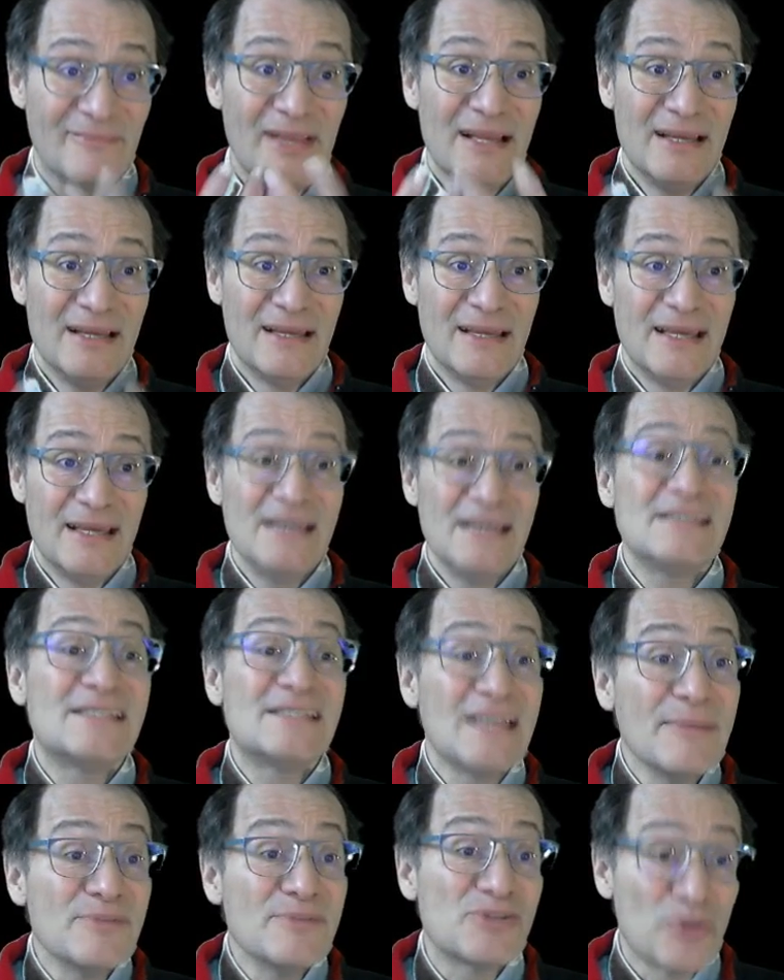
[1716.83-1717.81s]
It
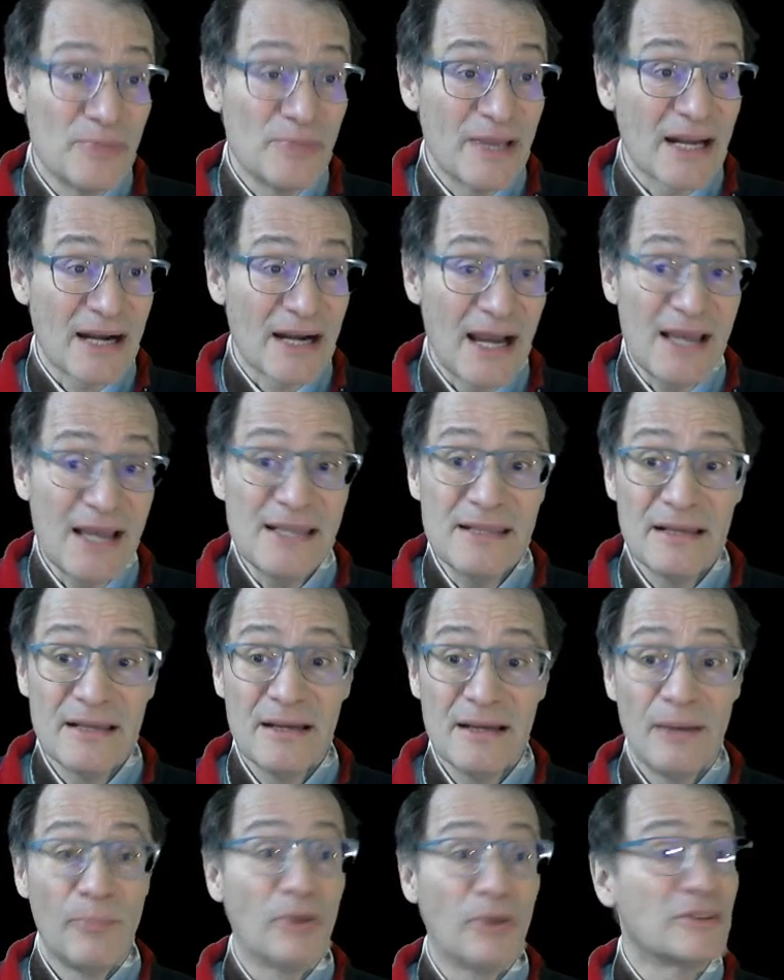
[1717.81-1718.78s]
seems to be right,
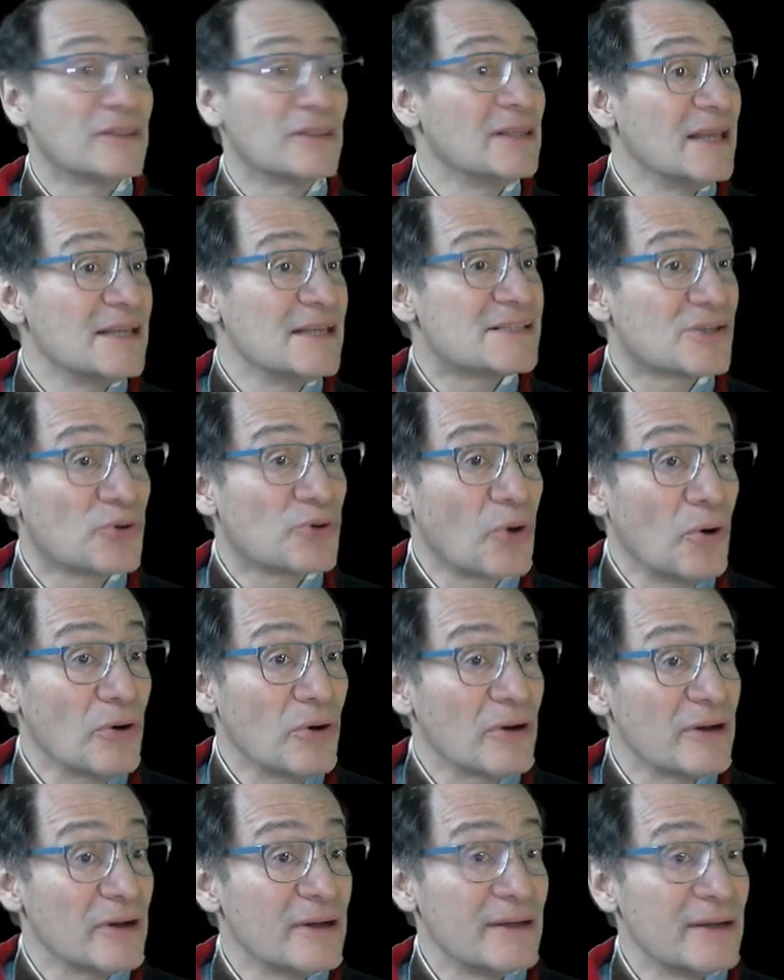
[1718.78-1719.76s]
but it's wrong.
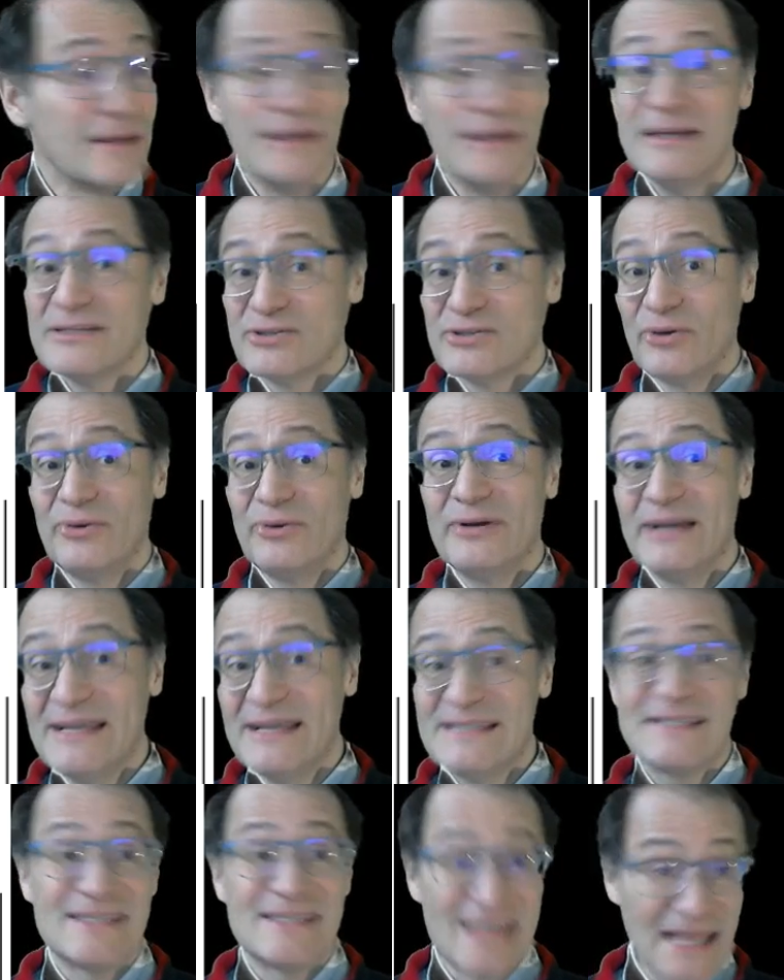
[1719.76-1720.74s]
So it's
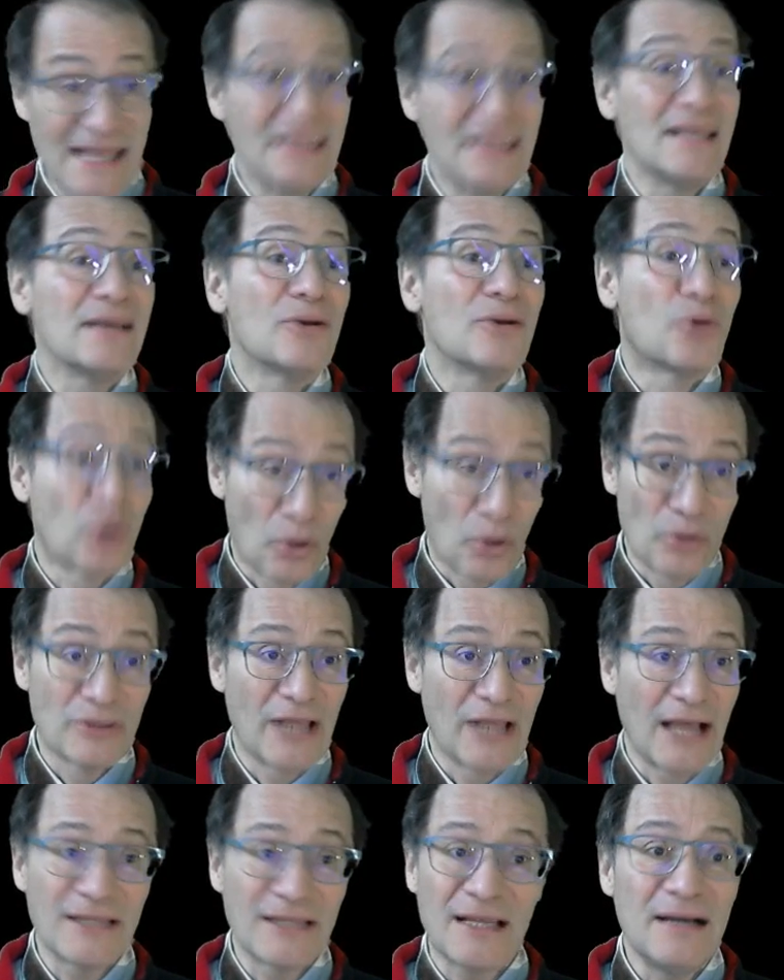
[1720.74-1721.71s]
sending wrong
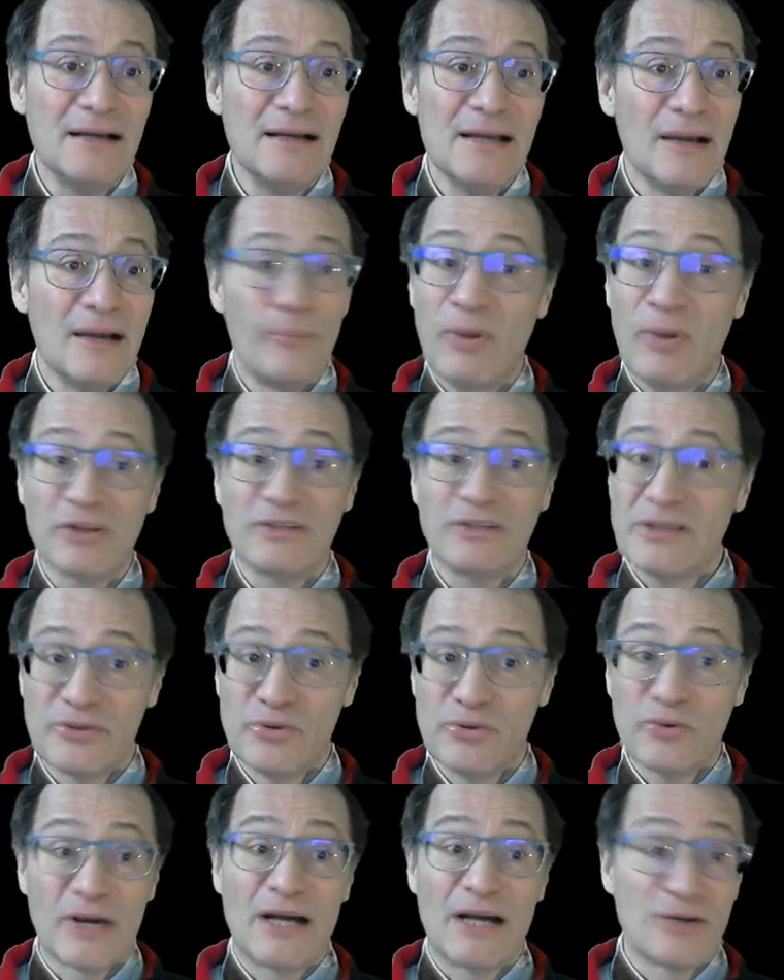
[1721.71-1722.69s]
data, but you
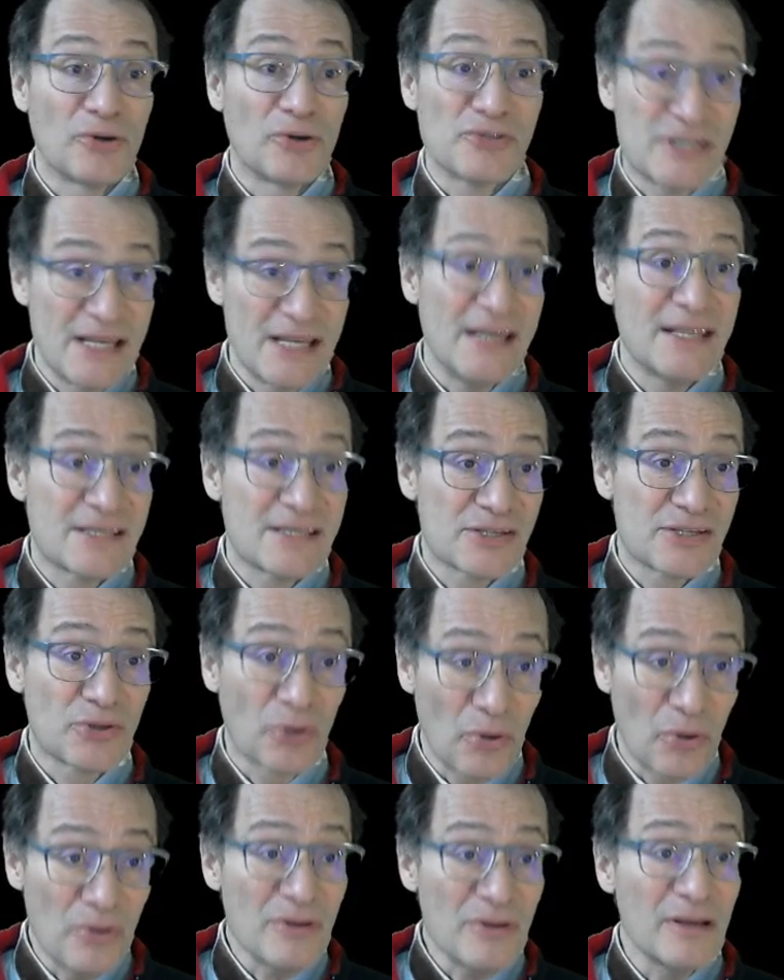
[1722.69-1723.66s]
cannot see it's
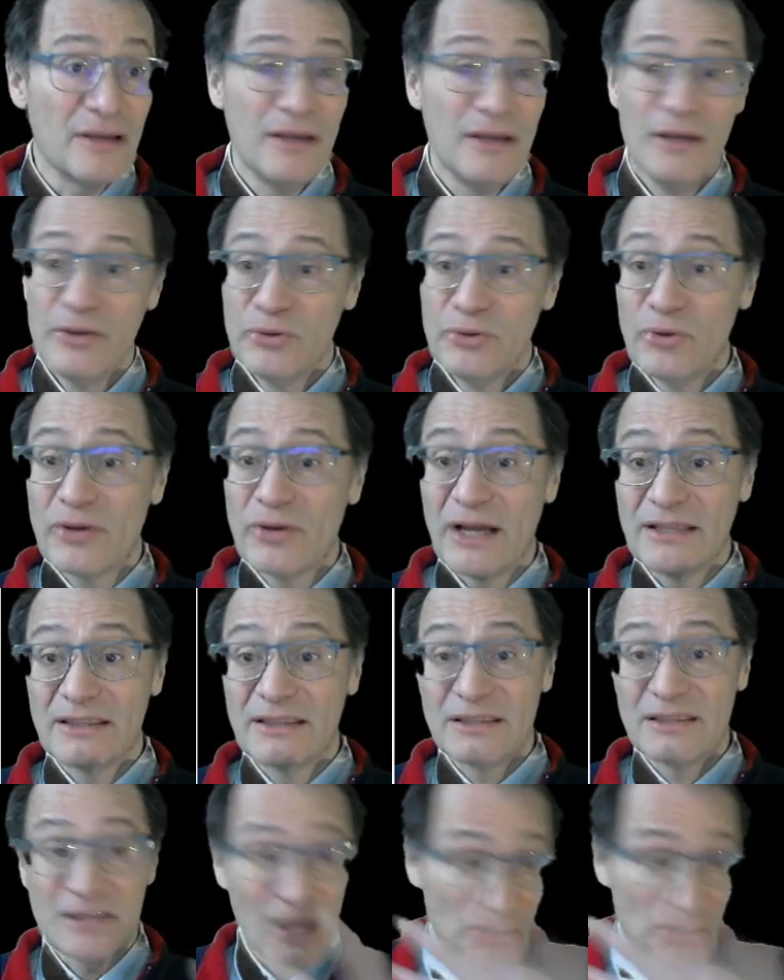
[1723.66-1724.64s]
wrong. You can
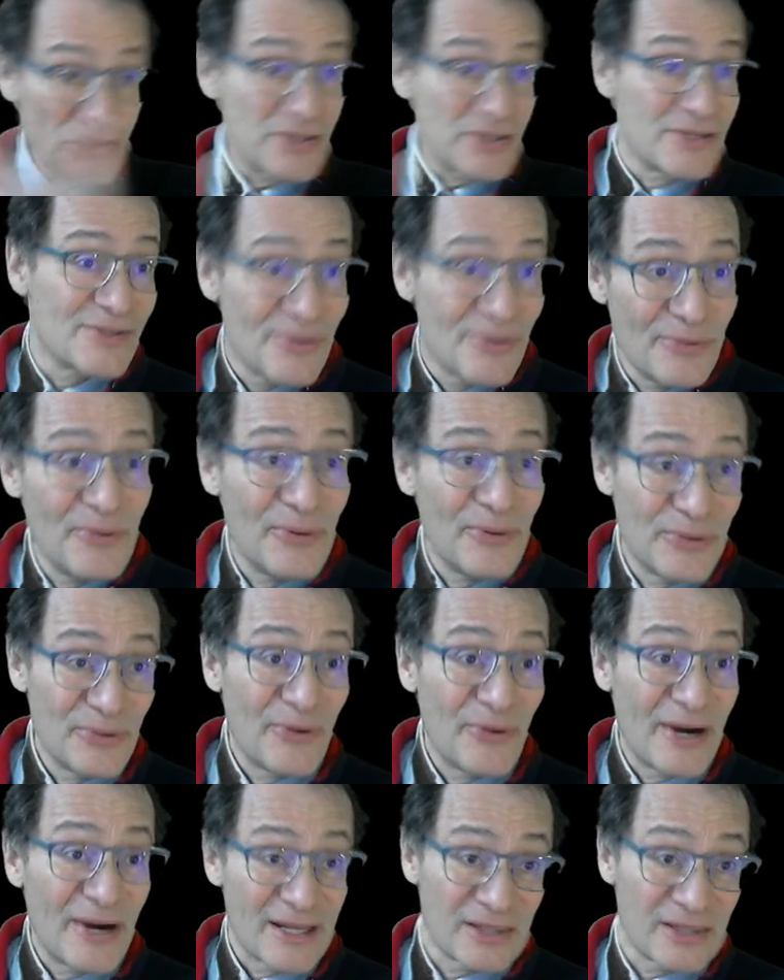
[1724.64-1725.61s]
trust, you
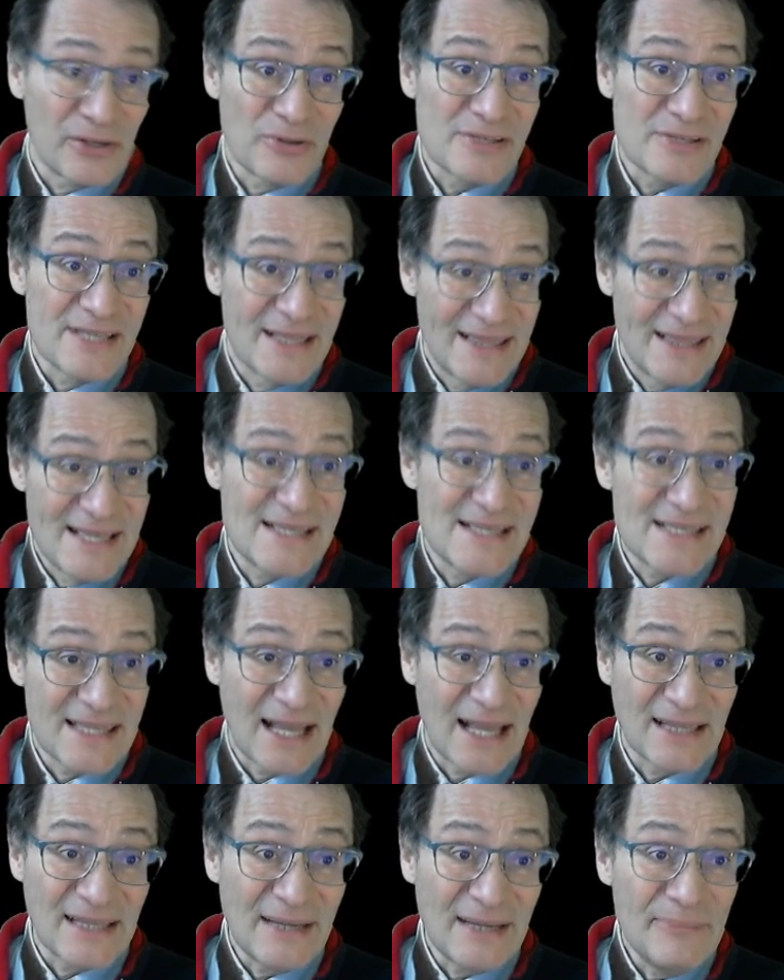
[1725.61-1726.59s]
are trusting this
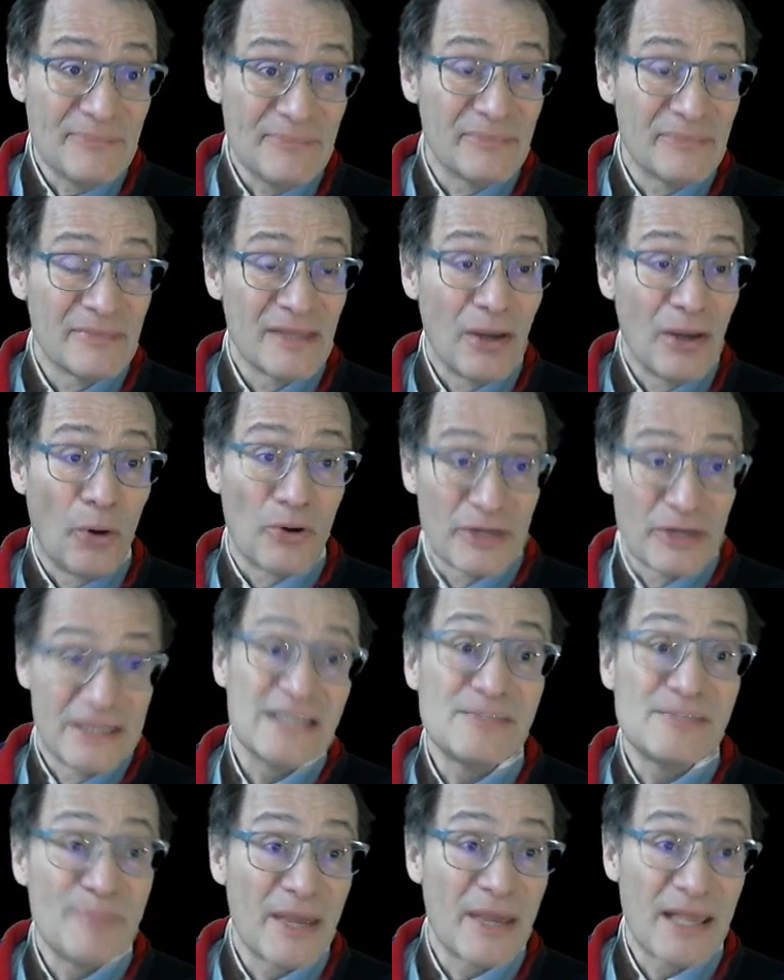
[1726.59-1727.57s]
data or this
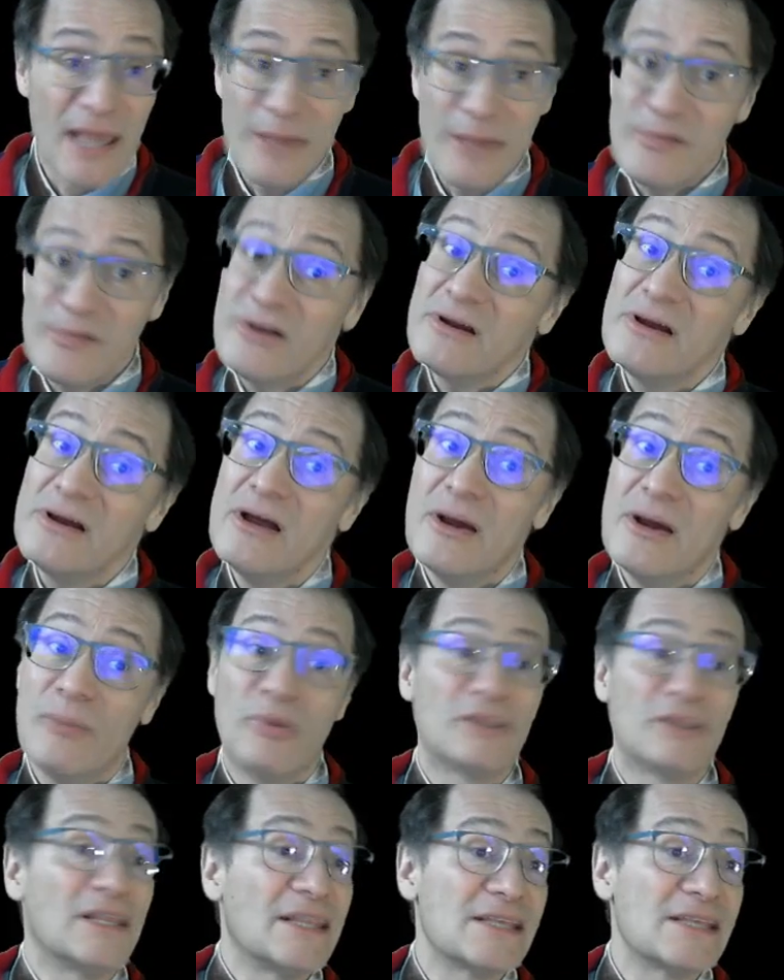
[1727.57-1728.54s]
behavior, but
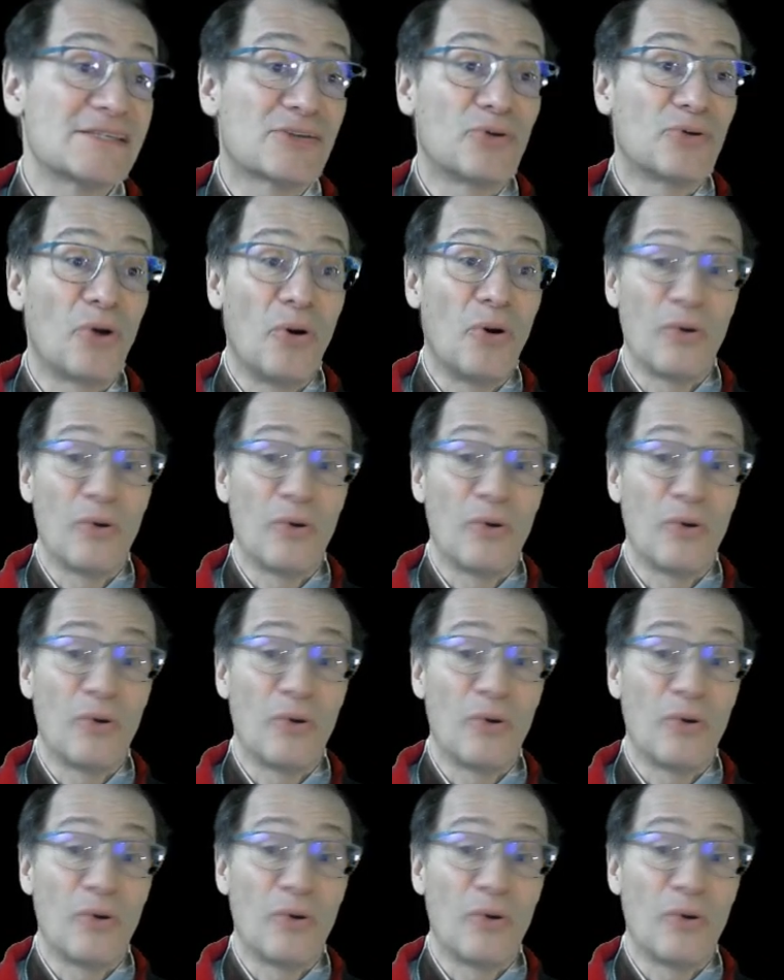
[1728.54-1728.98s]
it is wrong.